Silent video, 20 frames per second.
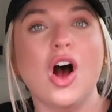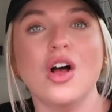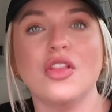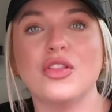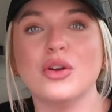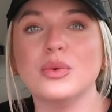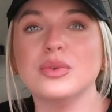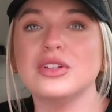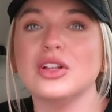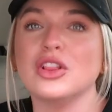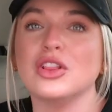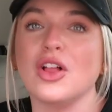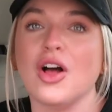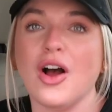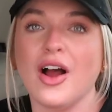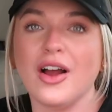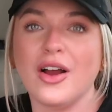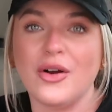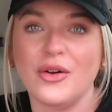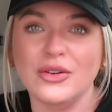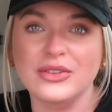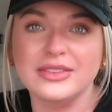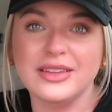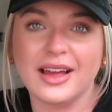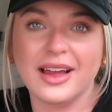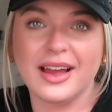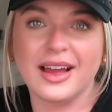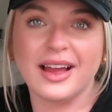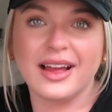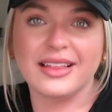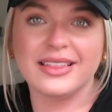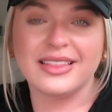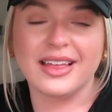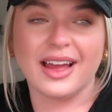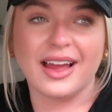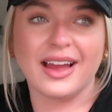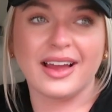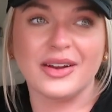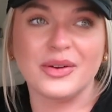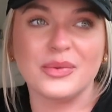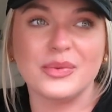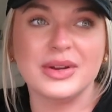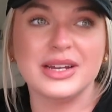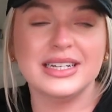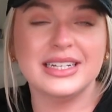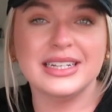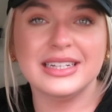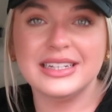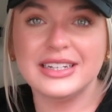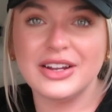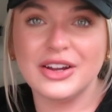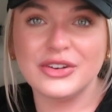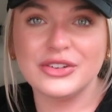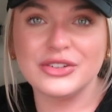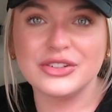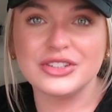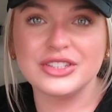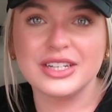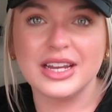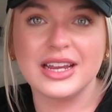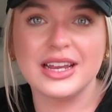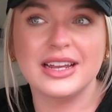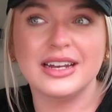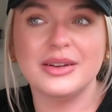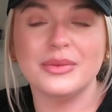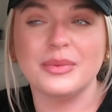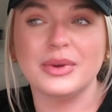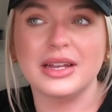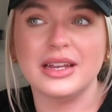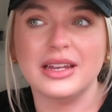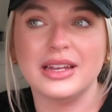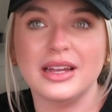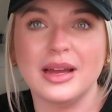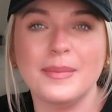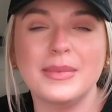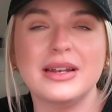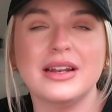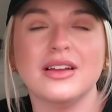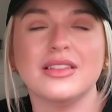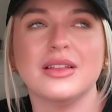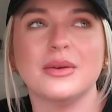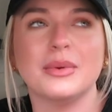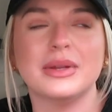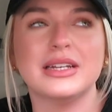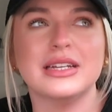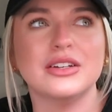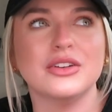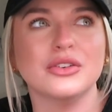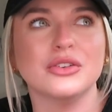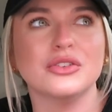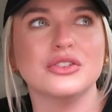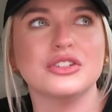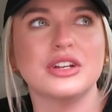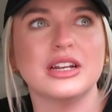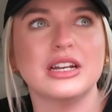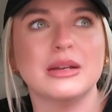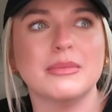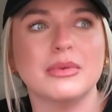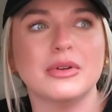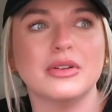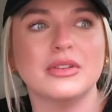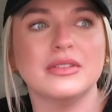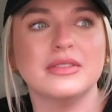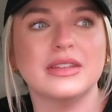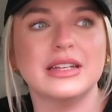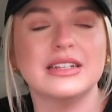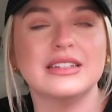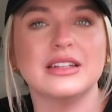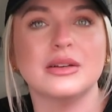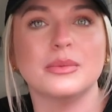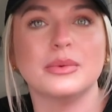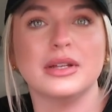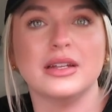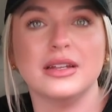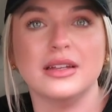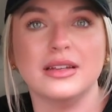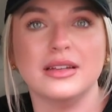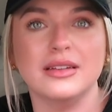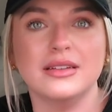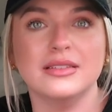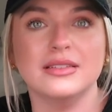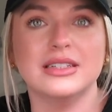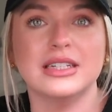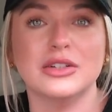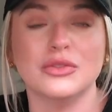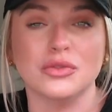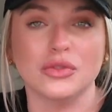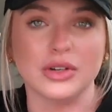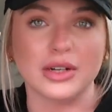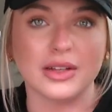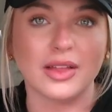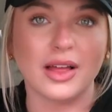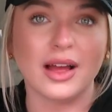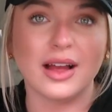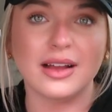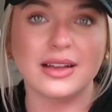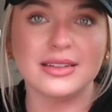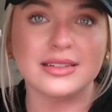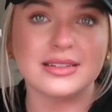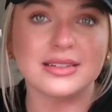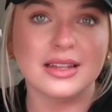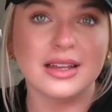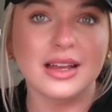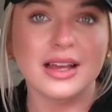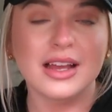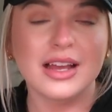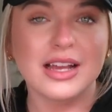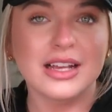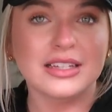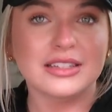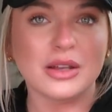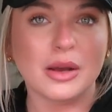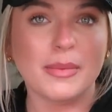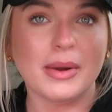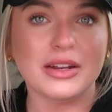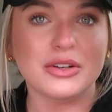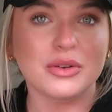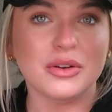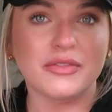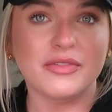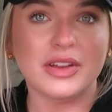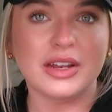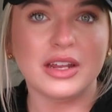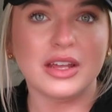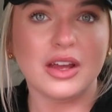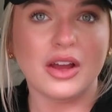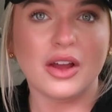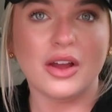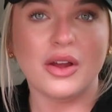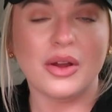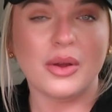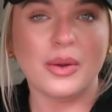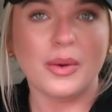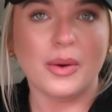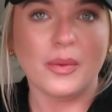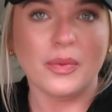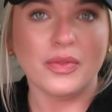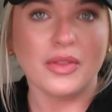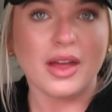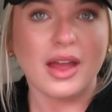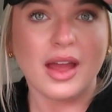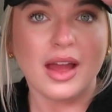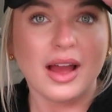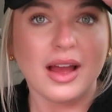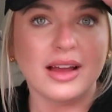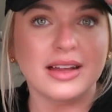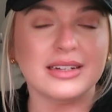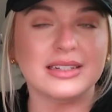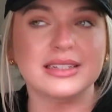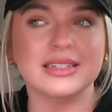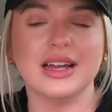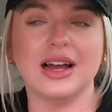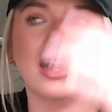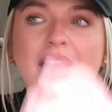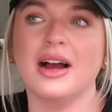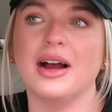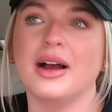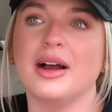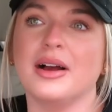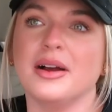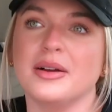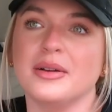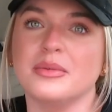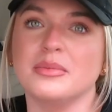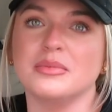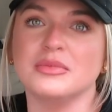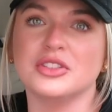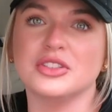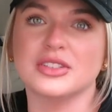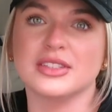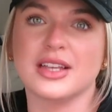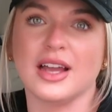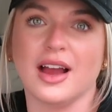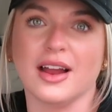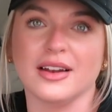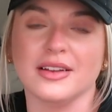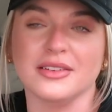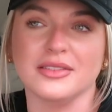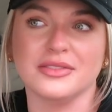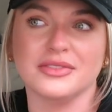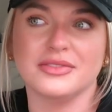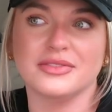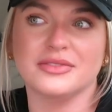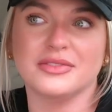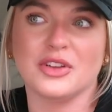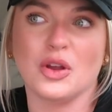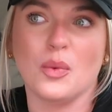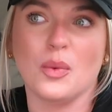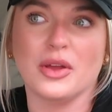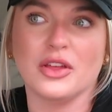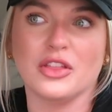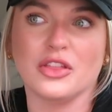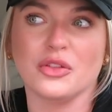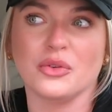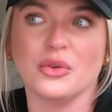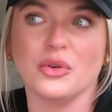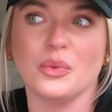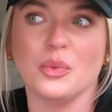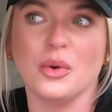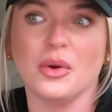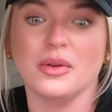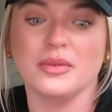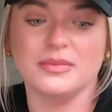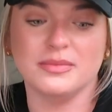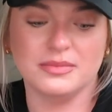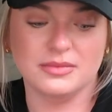There was a lot on that we didn't understand, and not that we didn't understand it, but things that we didn't realize. So I might do a video on that, just kind of going through what